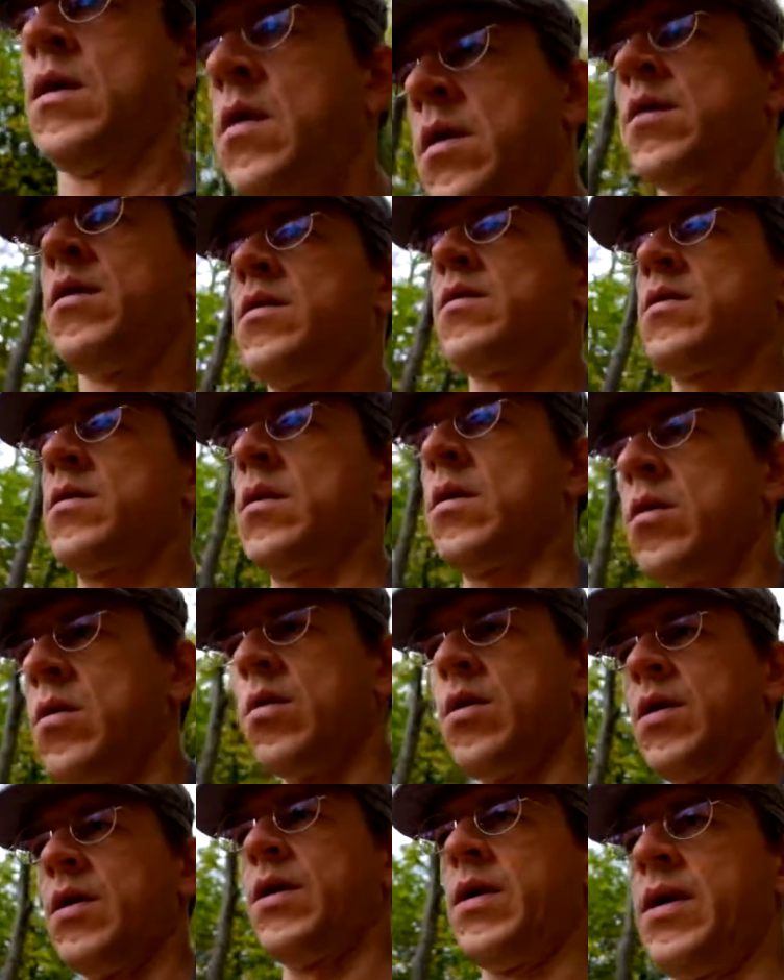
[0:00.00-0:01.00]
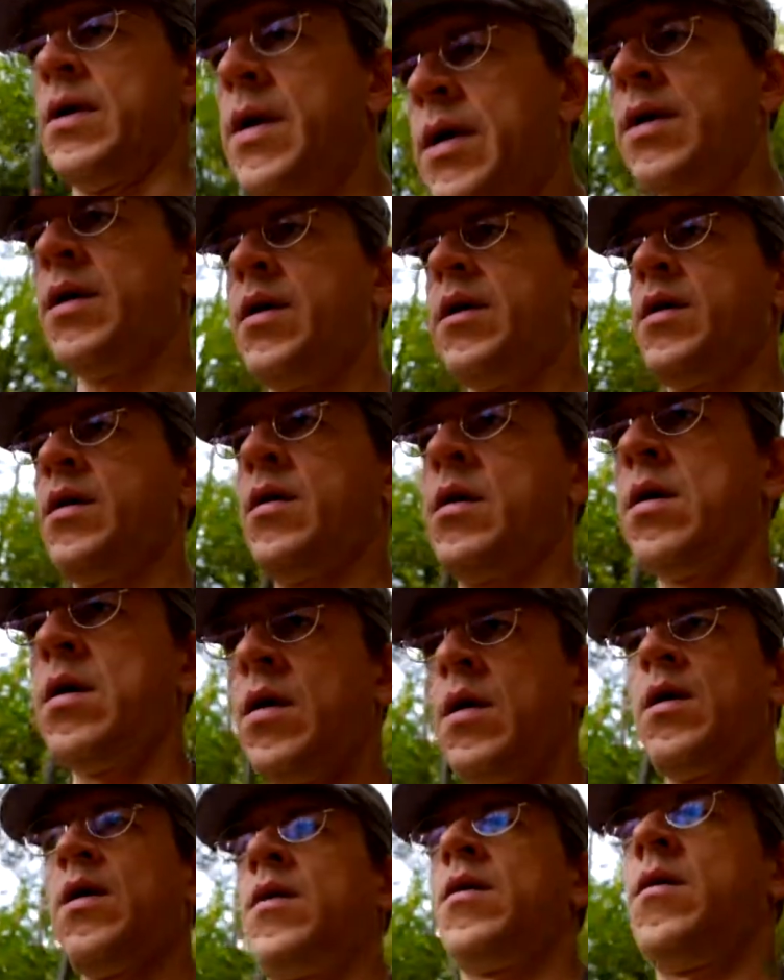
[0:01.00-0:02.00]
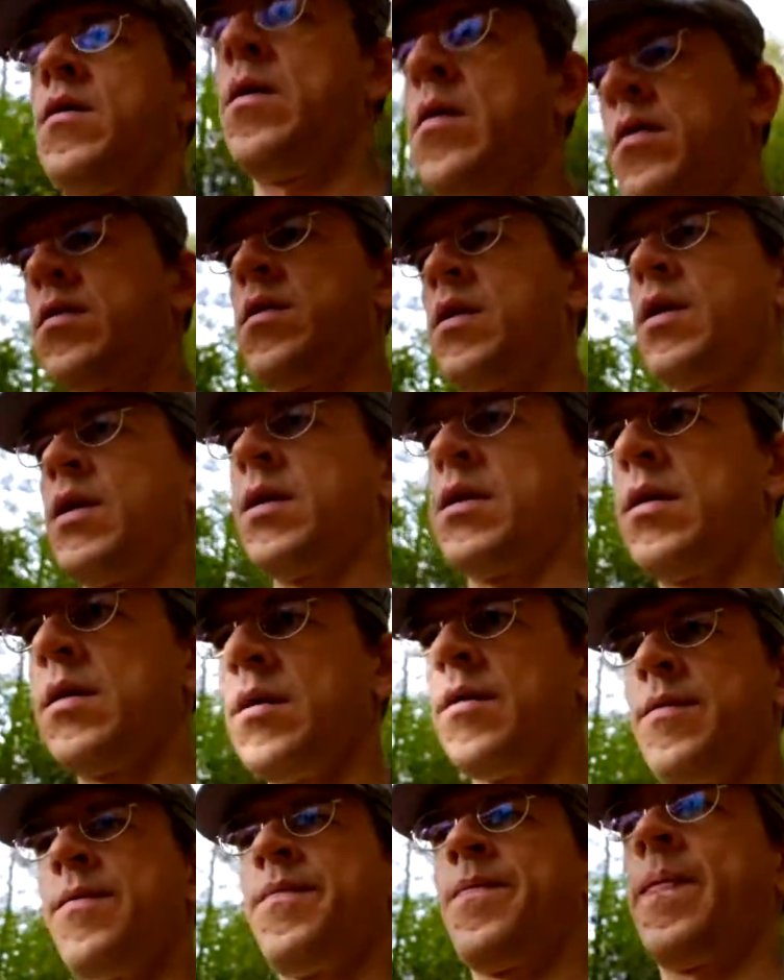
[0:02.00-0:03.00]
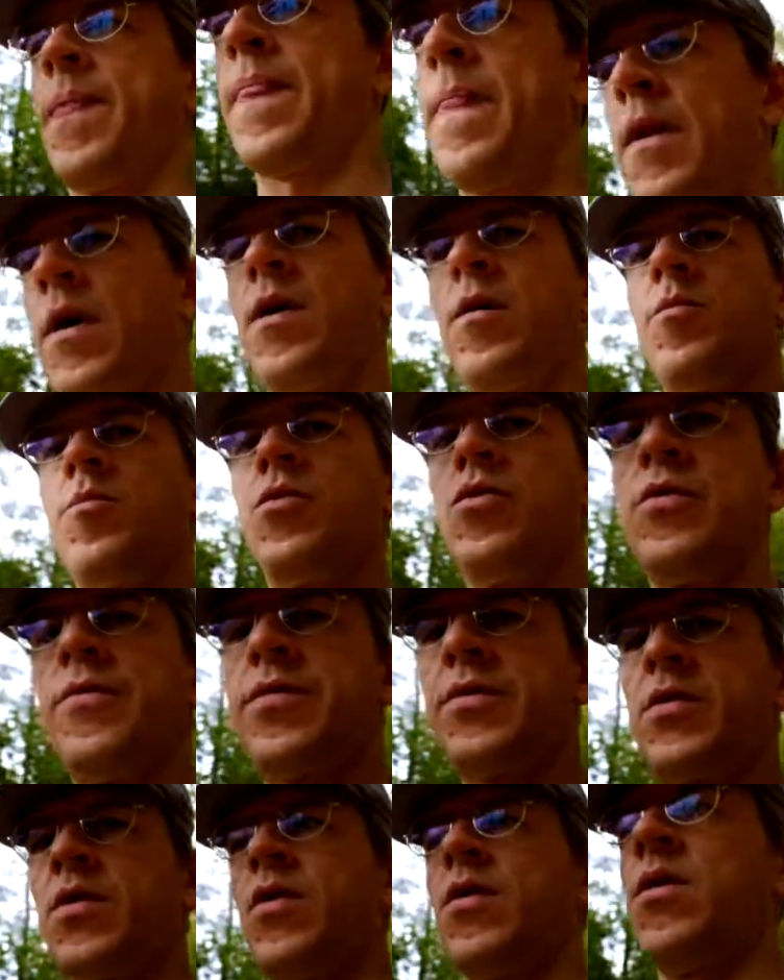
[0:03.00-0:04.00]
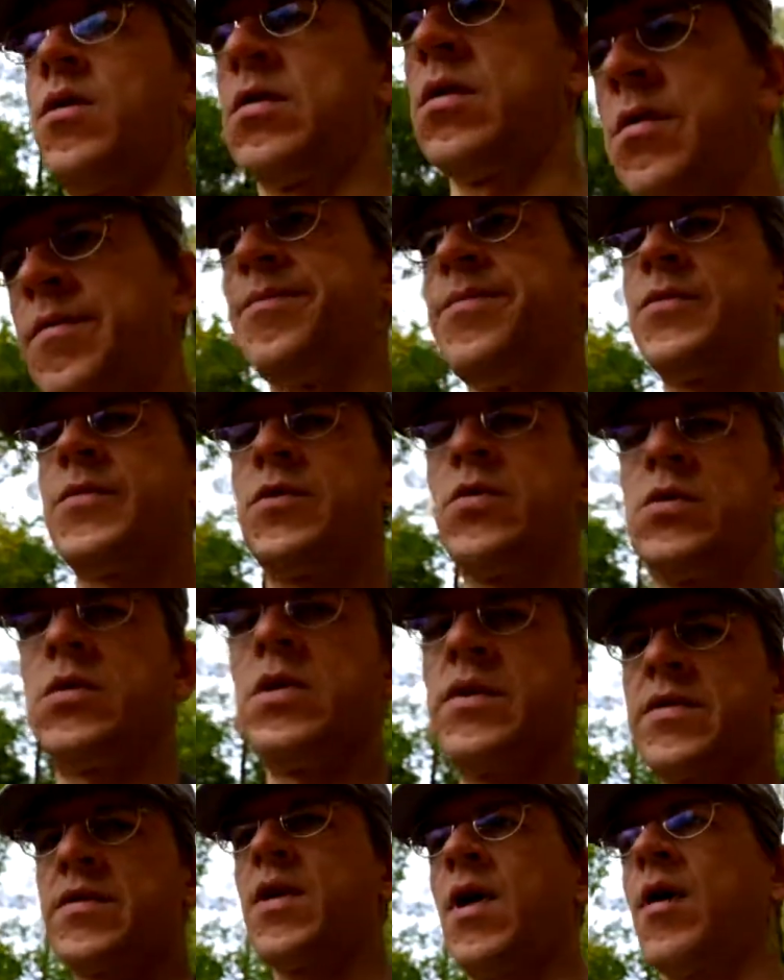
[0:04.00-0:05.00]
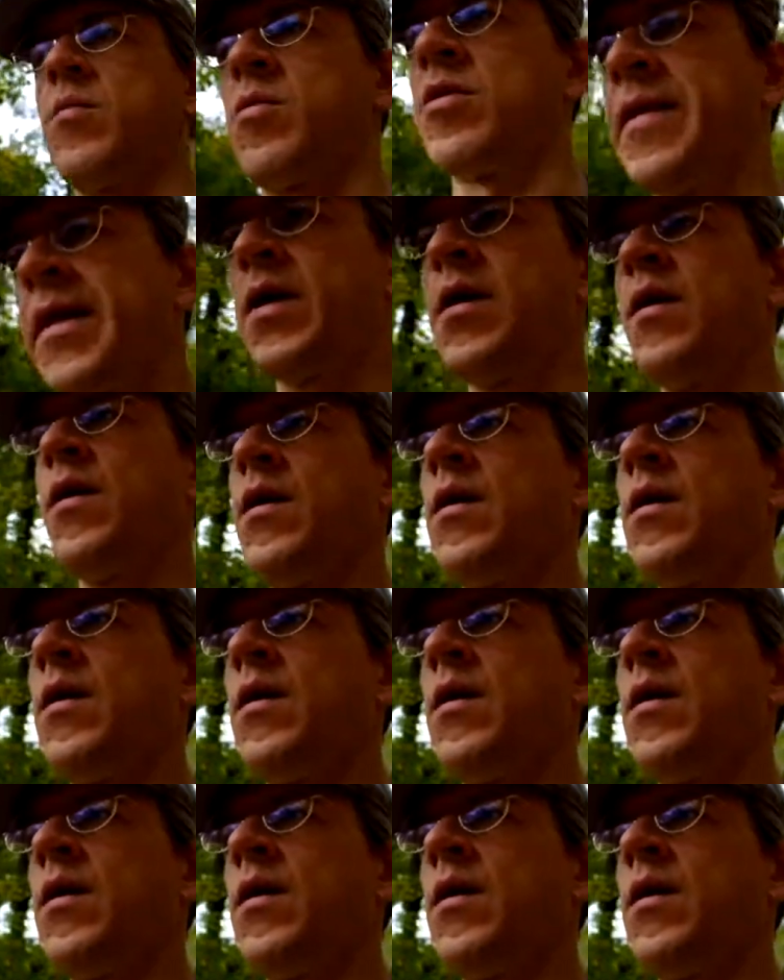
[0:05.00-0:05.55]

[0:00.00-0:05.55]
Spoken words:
so then I moved on to this camera.